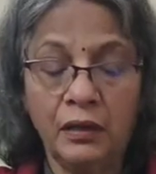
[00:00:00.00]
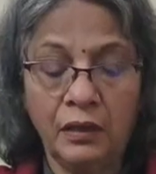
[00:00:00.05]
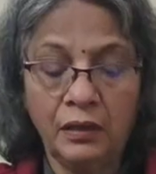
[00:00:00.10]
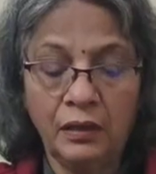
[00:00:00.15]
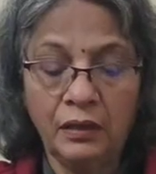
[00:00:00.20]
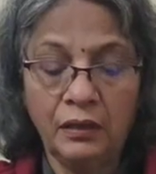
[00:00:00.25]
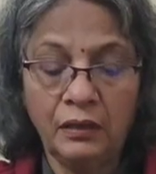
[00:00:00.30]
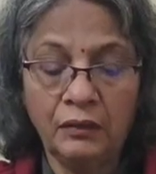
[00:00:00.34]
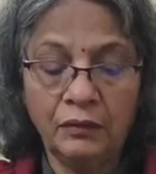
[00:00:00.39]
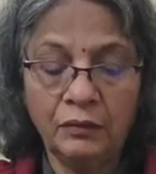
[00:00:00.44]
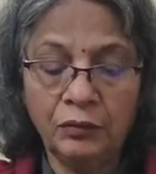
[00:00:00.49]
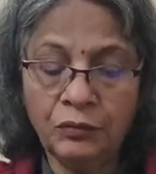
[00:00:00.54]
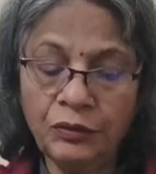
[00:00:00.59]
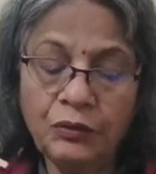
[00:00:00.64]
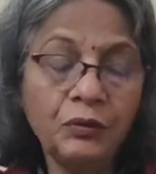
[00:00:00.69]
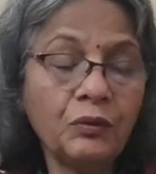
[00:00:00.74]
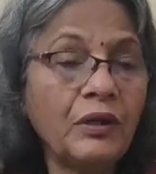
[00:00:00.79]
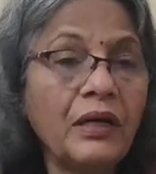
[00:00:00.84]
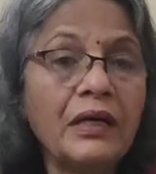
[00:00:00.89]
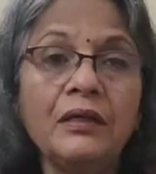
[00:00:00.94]
so
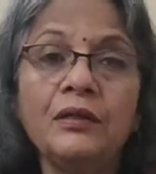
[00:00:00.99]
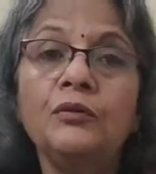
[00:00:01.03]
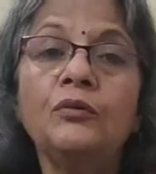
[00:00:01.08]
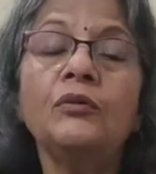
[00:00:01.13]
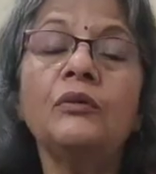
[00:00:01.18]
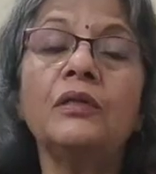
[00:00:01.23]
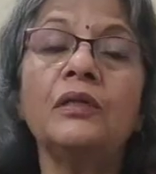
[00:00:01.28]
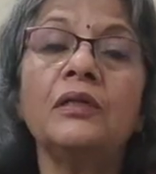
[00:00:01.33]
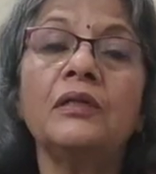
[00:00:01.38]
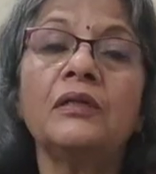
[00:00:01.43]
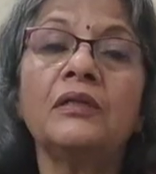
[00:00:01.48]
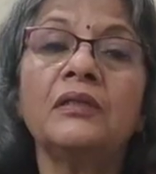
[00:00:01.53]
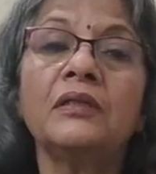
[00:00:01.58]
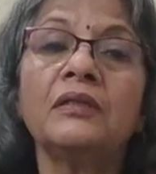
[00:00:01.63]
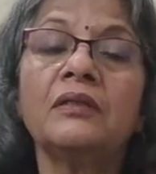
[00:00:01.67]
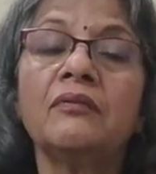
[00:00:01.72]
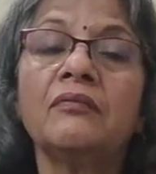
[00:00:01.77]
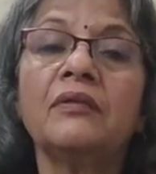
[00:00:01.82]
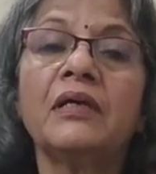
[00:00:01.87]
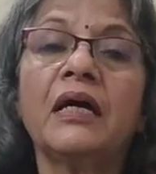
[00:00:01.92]
you can use
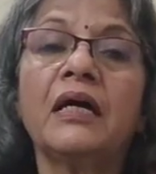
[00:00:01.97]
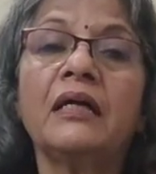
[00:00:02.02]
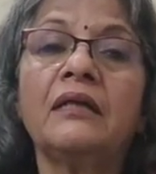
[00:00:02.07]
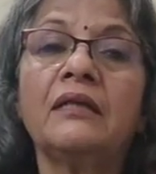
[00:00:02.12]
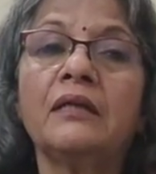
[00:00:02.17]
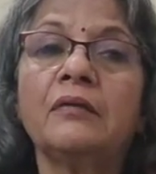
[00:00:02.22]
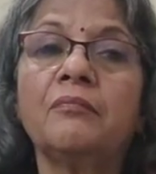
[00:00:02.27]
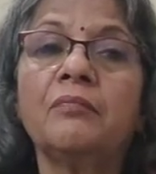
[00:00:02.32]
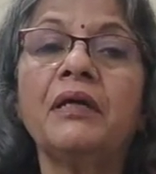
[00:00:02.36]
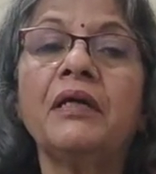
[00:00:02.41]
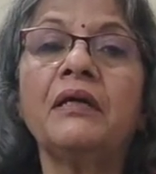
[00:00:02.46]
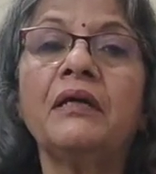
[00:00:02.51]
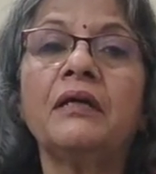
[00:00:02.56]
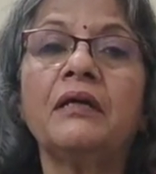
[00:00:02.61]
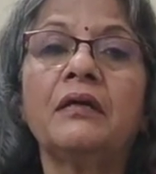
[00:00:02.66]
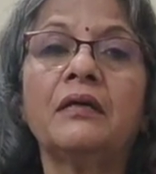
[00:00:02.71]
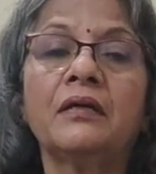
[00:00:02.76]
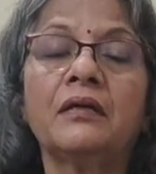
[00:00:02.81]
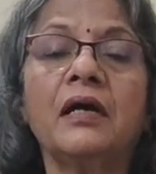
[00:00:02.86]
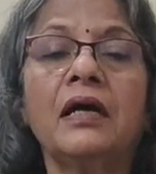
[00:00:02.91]
instead of that the big
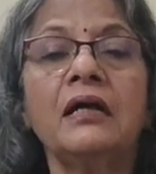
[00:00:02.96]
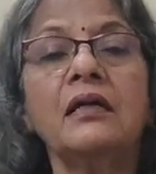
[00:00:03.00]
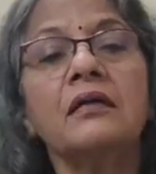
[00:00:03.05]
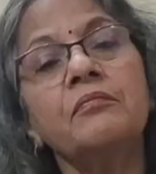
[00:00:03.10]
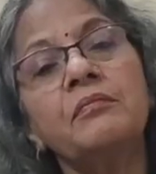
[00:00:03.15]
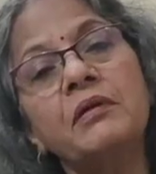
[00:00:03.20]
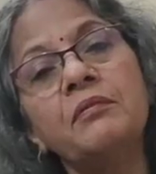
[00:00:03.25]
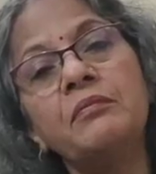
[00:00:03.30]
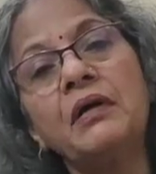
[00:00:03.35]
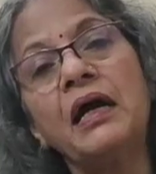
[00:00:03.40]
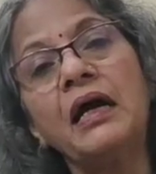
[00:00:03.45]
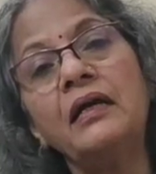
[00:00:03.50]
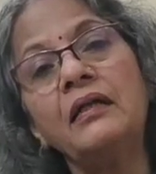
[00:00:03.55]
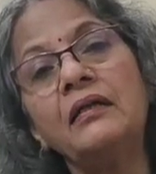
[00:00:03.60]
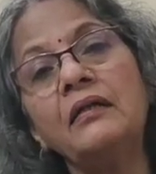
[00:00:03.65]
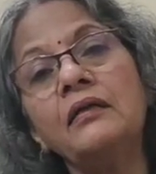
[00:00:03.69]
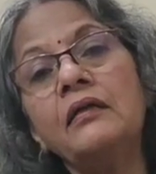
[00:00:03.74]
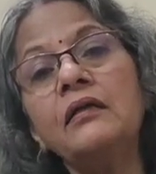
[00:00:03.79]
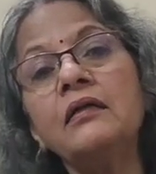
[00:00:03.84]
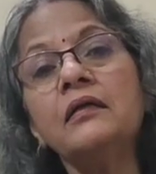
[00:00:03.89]
cardamom
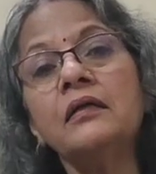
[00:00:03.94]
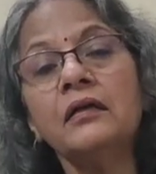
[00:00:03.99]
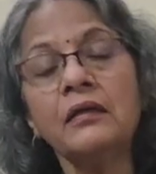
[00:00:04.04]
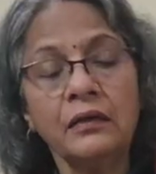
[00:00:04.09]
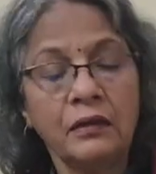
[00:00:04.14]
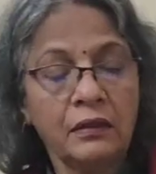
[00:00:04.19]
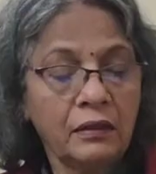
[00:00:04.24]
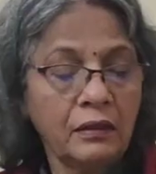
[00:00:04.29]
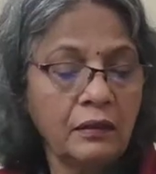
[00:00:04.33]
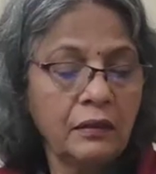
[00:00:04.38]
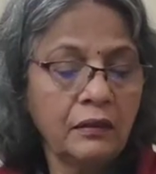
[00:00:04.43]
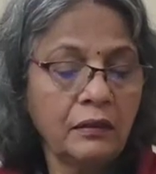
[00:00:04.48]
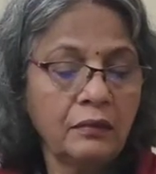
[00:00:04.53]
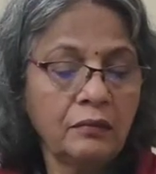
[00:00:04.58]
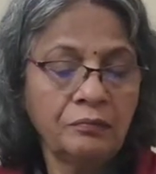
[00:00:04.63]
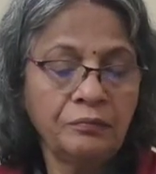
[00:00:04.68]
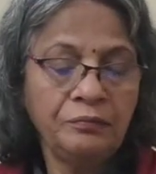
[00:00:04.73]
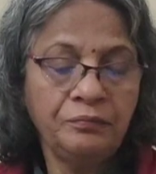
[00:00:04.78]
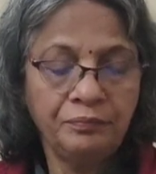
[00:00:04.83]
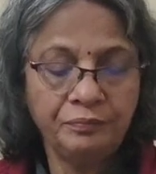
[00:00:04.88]
and
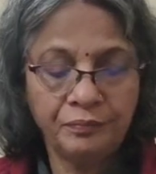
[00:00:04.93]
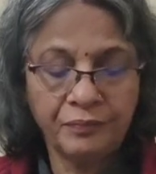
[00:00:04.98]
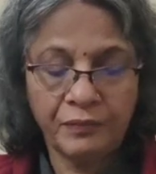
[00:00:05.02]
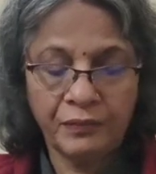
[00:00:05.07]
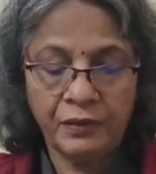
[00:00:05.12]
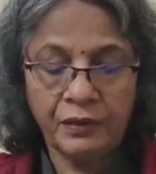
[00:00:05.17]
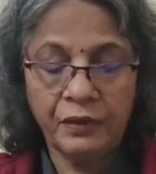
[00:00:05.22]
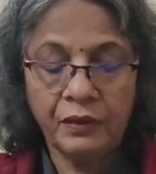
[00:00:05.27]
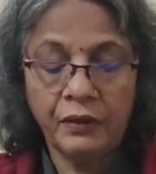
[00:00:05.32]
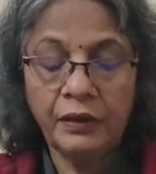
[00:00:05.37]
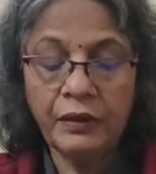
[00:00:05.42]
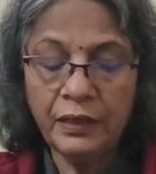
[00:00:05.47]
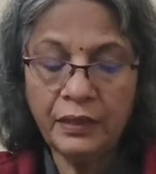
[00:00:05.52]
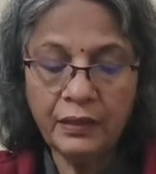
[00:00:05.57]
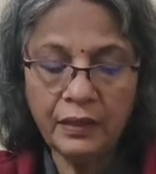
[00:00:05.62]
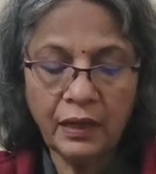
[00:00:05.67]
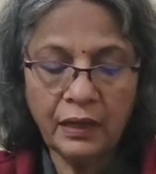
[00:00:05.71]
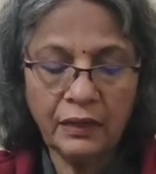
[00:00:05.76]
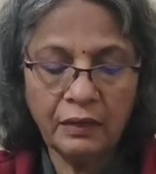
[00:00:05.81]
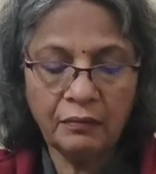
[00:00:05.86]
the
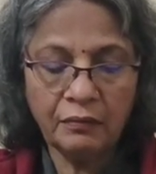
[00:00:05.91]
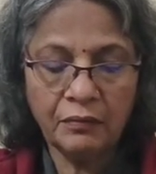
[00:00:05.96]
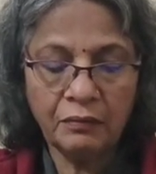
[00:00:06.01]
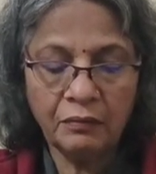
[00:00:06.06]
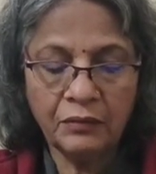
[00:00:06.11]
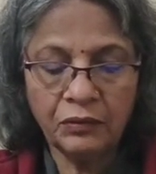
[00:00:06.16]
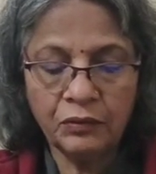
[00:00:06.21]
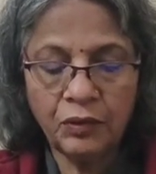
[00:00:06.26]
green cardamom.